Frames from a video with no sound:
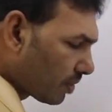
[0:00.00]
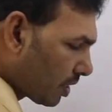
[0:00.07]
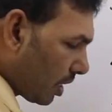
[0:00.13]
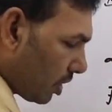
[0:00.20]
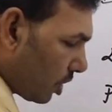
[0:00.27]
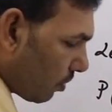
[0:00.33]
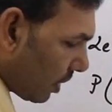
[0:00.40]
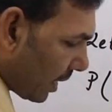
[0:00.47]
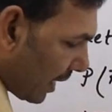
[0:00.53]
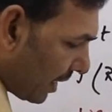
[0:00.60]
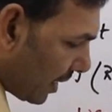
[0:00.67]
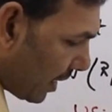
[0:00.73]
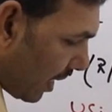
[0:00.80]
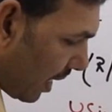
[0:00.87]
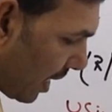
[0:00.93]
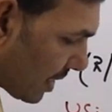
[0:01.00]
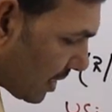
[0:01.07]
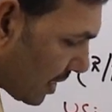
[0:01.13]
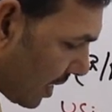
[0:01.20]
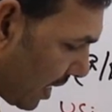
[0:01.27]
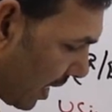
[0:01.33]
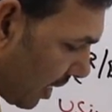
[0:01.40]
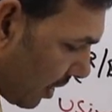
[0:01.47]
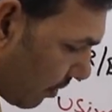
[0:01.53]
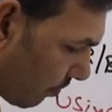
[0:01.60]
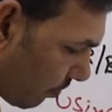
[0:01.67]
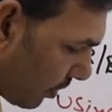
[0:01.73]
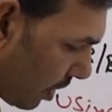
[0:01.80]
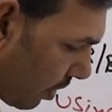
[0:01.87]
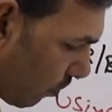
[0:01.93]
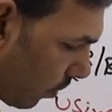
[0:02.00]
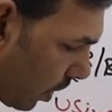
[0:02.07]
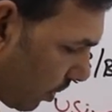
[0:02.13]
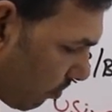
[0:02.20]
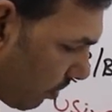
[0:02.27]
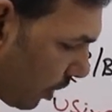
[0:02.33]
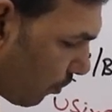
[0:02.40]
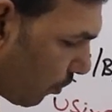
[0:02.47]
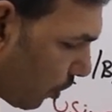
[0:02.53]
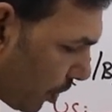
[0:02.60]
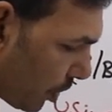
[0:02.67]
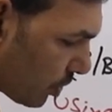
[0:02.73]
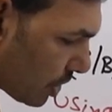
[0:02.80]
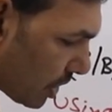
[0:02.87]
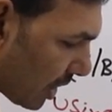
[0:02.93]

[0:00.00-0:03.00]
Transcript: You will get here answer 1 by 4 using